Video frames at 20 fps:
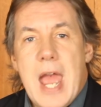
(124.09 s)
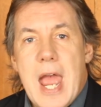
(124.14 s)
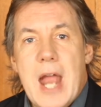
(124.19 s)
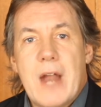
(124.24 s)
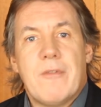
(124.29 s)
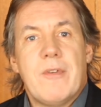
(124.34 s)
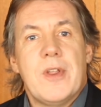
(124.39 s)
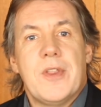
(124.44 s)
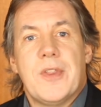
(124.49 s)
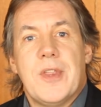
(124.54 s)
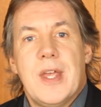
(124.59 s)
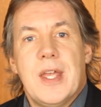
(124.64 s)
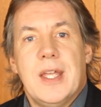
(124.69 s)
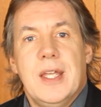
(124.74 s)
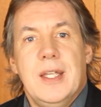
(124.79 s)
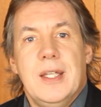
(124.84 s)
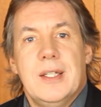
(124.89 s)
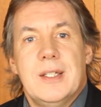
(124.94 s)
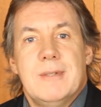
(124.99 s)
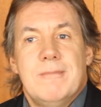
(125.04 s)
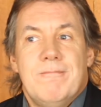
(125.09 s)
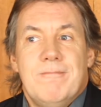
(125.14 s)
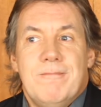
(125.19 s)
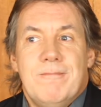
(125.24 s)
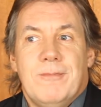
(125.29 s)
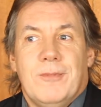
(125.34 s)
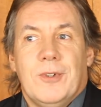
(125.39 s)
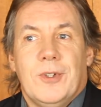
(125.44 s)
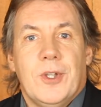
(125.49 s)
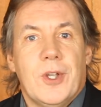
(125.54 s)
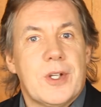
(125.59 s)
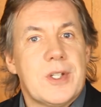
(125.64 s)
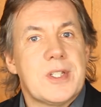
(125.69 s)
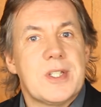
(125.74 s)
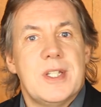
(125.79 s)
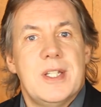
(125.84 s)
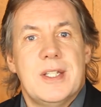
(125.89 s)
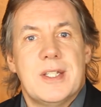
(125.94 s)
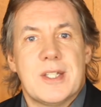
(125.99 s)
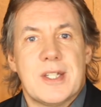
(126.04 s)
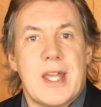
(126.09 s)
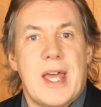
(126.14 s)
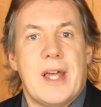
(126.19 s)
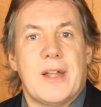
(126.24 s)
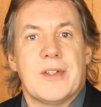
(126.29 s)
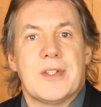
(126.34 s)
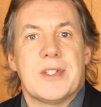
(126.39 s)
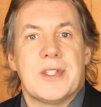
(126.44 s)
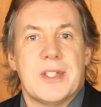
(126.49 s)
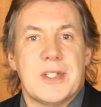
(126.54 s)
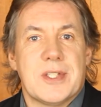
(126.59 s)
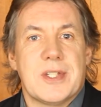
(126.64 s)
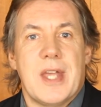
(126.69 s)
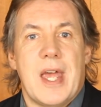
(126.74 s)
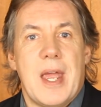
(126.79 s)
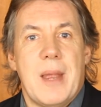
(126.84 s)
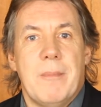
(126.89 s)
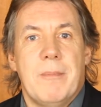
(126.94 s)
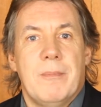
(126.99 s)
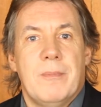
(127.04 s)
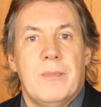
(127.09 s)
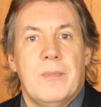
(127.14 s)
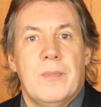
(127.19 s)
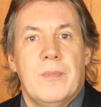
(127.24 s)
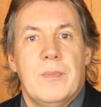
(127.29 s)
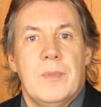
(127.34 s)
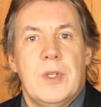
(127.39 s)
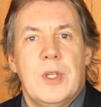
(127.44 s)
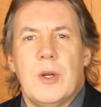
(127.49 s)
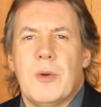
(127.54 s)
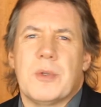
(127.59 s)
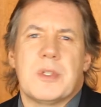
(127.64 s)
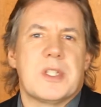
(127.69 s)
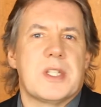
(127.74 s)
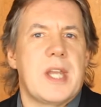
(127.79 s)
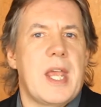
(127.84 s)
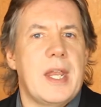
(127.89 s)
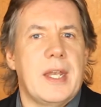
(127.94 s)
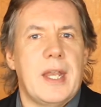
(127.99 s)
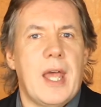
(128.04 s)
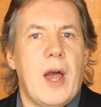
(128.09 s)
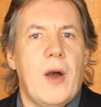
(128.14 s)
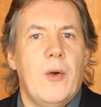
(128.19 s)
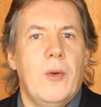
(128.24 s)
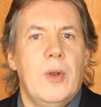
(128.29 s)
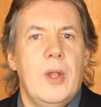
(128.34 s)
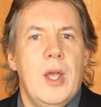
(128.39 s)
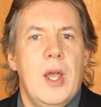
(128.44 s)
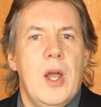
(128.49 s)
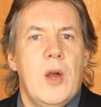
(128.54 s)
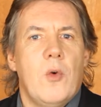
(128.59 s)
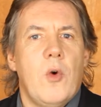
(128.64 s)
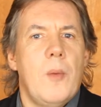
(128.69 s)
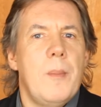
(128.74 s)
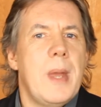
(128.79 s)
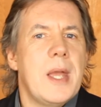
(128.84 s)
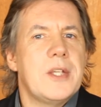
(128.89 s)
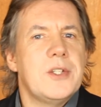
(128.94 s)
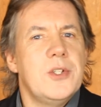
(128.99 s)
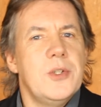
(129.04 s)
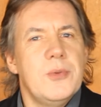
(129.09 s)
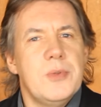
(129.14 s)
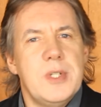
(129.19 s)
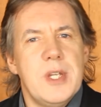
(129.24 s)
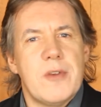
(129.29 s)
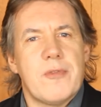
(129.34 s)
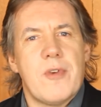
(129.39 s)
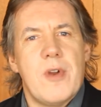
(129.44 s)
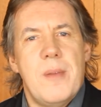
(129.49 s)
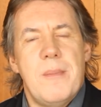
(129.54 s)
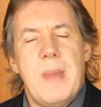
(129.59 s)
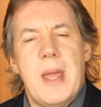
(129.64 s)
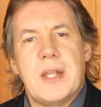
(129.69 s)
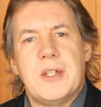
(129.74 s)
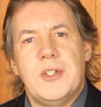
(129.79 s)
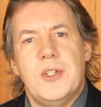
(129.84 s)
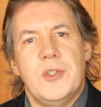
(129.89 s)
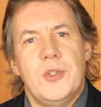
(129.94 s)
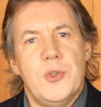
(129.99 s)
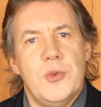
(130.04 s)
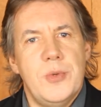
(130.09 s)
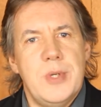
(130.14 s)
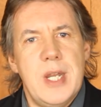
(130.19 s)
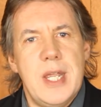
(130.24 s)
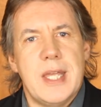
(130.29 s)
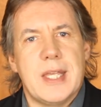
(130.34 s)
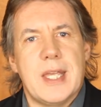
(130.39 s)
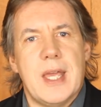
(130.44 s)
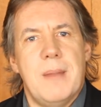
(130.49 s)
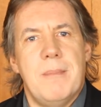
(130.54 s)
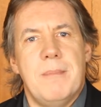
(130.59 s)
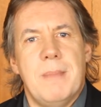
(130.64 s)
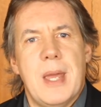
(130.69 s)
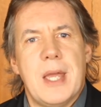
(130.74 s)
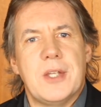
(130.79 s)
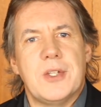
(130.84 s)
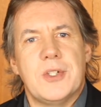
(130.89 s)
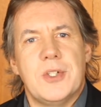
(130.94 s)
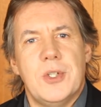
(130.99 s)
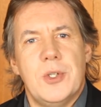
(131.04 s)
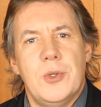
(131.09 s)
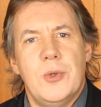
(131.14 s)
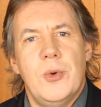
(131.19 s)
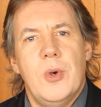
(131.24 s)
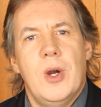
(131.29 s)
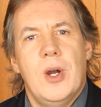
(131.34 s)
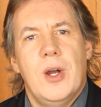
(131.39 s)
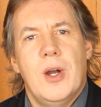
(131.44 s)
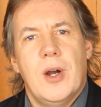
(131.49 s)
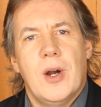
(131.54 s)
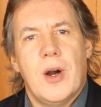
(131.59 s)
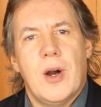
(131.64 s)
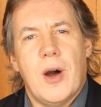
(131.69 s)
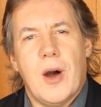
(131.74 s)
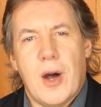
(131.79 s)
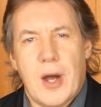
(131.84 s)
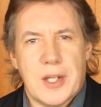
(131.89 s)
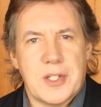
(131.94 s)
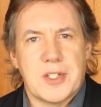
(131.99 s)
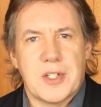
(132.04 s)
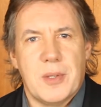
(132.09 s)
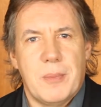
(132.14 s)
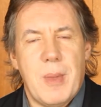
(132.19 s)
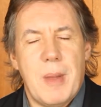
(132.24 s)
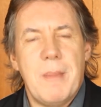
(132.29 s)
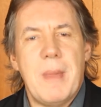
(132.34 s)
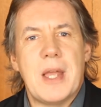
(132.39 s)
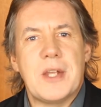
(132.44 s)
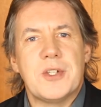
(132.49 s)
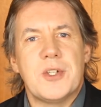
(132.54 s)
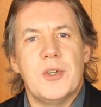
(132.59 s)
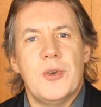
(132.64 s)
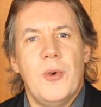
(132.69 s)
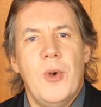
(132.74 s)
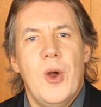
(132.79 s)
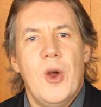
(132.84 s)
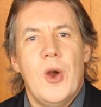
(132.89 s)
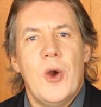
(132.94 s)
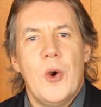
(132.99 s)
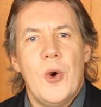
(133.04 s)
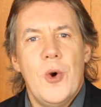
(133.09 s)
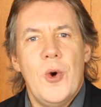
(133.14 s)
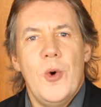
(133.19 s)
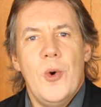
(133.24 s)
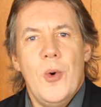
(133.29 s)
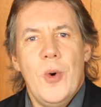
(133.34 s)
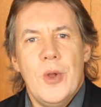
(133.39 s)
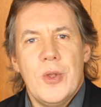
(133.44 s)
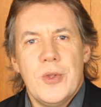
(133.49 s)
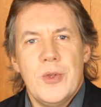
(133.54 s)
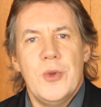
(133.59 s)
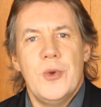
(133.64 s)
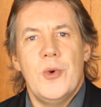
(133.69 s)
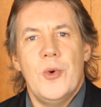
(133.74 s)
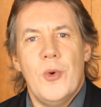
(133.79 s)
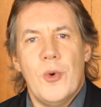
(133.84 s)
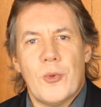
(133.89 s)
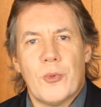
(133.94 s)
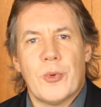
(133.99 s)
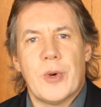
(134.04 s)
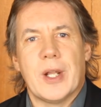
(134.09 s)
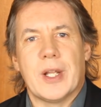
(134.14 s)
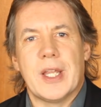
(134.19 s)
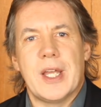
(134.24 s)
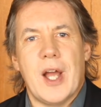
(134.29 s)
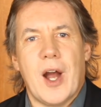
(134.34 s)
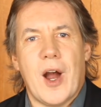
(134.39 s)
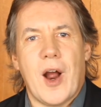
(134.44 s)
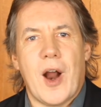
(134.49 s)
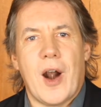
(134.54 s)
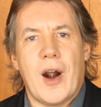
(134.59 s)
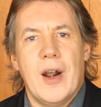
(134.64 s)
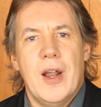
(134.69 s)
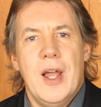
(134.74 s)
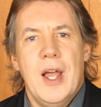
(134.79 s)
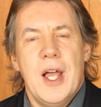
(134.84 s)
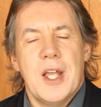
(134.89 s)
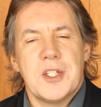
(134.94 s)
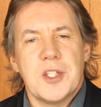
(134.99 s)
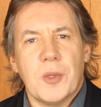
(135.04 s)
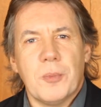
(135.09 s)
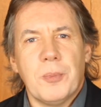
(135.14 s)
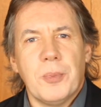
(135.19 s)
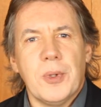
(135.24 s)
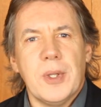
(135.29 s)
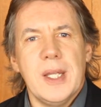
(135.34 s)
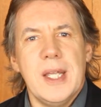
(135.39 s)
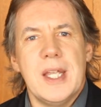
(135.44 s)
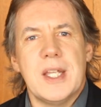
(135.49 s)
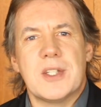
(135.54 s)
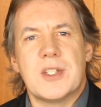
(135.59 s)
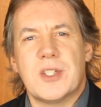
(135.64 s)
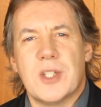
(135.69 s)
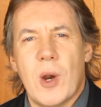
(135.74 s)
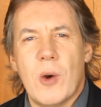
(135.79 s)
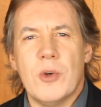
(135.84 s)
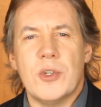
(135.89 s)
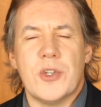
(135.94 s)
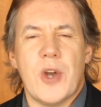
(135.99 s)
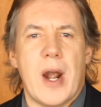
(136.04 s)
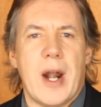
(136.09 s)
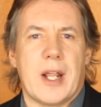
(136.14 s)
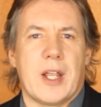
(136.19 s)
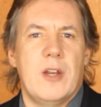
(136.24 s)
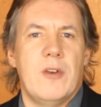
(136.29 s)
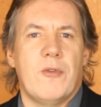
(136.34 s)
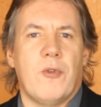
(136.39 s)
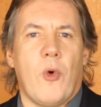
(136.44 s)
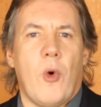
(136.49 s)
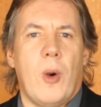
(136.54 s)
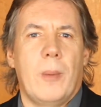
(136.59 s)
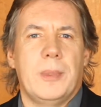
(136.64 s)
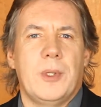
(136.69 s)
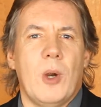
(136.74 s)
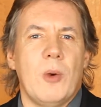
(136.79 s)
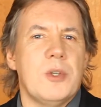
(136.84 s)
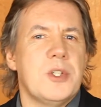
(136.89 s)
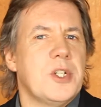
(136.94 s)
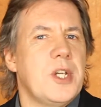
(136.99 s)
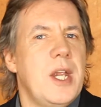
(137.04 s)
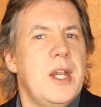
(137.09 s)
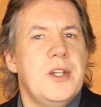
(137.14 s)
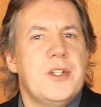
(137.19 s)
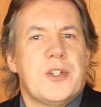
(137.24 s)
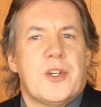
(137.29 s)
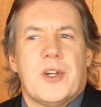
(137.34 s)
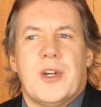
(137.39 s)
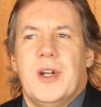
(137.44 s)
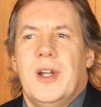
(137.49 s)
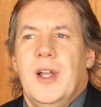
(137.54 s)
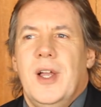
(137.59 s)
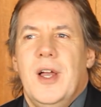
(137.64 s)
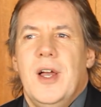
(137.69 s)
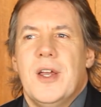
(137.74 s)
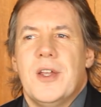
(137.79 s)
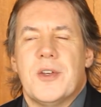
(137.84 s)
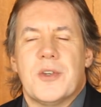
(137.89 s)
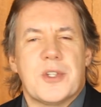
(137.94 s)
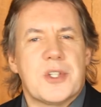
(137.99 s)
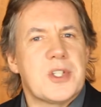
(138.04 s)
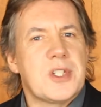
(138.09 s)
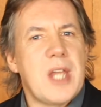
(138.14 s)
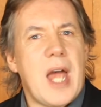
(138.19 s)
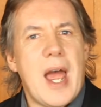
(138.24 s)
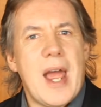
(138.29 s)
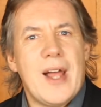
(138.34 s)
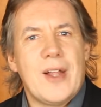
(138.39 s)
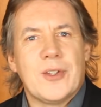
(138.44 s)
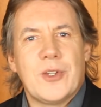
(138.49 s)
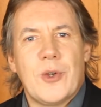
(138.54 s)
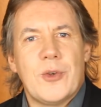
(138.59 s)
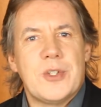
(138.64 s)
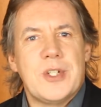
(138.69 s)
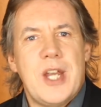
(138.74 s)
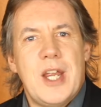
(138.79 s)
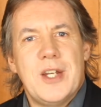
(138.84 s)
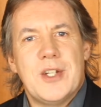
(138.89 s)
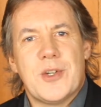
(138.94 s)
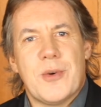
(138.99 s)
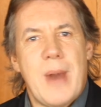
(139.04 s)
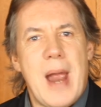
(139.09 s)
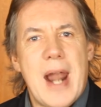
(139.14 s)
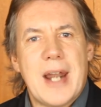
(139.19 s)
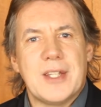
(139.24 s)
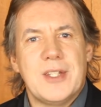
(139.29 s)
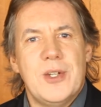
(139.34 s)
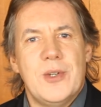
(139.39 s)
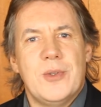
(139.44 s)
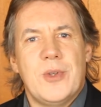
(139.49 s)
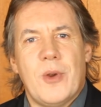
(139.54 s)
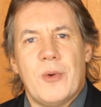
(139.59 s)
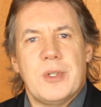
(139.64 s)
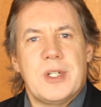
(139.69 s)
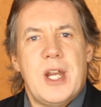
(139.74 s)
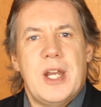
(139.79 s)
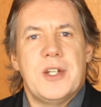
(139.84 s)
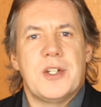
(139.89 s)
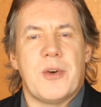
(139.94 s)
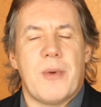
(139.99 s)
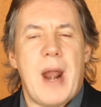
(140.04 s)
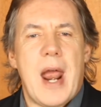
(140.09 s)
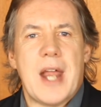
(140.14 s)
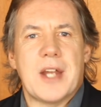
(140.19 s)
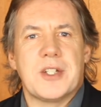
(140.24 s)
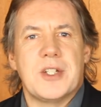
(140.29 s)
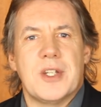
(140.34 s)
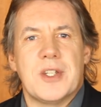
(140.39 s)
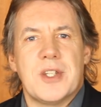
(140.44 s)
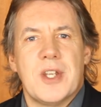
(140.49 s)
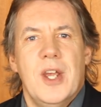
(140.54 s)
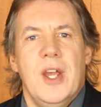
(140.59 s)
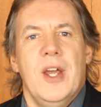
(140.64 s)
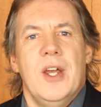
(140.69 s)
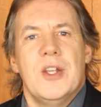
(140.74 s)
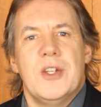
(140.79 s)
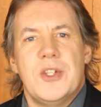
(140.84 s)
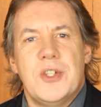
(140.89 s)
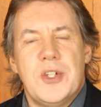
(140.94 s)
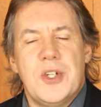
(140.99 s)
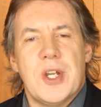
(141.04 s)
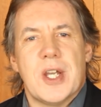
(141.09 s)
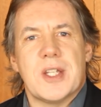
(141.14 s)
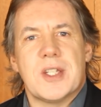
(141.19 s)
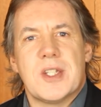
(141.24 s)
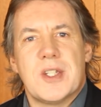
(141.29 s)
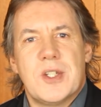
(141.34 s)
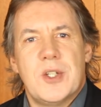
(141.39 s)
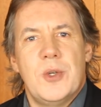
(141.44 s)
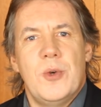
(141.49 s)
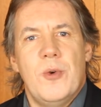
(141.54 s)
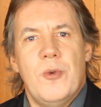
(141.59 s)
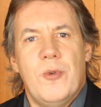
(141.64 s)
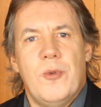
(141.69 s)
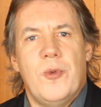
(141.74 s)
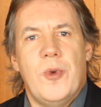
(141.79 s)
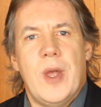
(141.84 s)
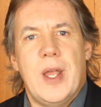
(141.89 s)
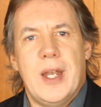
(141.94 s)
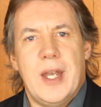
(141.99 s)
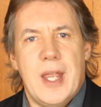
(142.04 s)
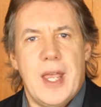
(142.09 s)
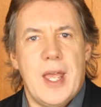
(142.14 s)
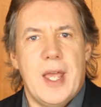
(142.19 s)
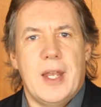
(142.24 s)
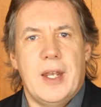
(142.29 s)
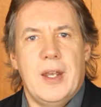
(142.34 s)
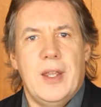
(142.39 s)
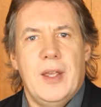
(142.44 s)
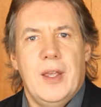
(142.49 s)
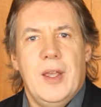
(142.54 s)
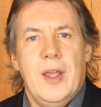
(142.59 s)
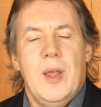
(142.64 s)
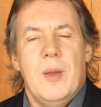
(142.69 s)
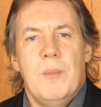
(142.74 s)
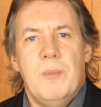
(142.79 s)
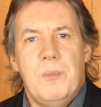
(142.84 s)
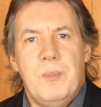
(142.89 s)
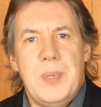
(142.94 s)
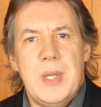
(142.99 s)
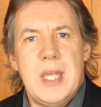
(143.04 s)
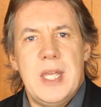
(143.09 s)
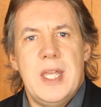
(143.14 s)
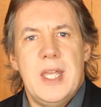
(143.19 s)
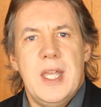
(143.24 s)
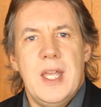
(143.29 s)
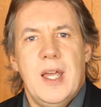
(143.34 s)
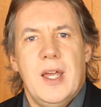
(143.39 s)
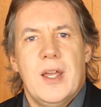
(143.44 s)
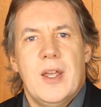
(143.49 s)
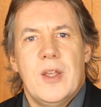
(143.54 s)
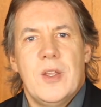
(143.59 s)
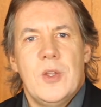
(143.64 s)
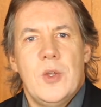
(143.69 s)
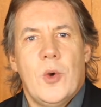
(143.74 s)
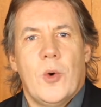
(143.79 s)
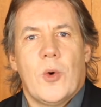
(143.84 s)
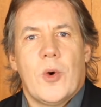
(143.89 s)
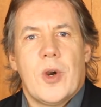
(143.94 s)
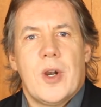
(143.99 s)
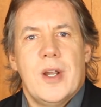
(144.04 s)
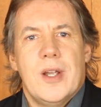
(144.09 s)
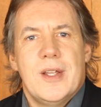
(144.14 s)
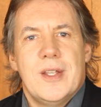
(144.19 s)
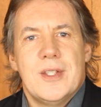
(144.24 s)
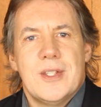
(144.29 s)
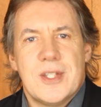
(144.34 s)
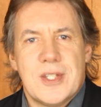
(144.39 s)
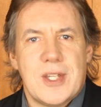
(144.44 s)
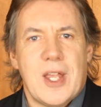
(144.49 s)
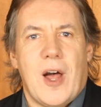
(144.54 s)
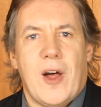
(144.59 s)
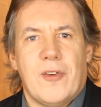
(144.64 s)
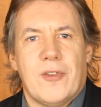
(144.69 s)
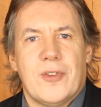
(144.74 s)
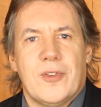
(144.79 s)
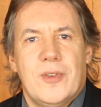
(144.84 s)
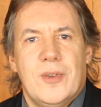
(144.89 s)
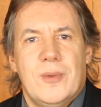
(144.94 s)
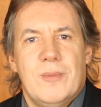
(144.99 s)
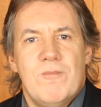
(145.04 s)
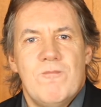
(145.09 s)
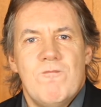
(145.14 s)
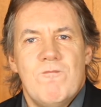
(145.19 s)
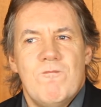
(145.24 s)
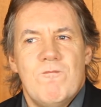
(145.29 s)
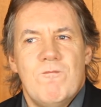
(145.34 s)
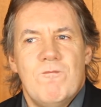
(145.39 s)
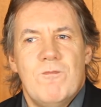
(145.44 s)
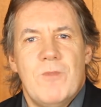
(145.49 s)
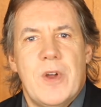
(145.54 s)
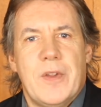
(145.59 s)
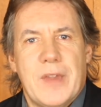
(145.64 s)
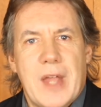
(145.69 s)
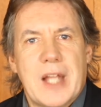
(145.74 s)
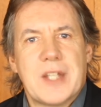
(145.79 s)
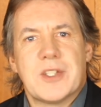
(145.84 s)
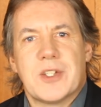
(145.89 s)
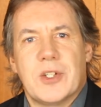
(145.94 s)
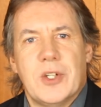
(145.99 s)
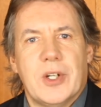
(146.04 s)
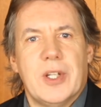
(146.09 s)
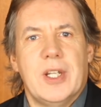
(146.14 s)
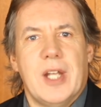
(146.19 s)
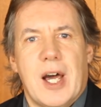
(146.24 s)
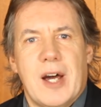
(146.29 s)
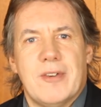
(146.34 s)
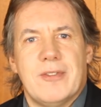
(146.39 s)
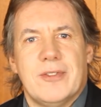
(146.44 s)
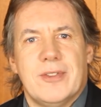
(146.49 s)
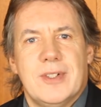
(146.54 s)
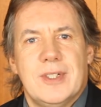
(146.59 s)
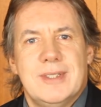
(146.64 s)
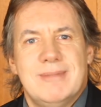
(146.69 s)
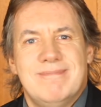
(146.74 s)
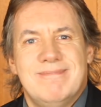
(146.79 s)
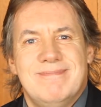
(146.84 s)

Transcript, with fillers: Everything looks and sounds the same. You don't stand out. What makes you different makes you unique. It makes you awesome. It makes you who you really are. So please don't try to conform, don't change your, your style, don't change your attitude, don't change your actions just to fit in. Be yourself, and that's good enough.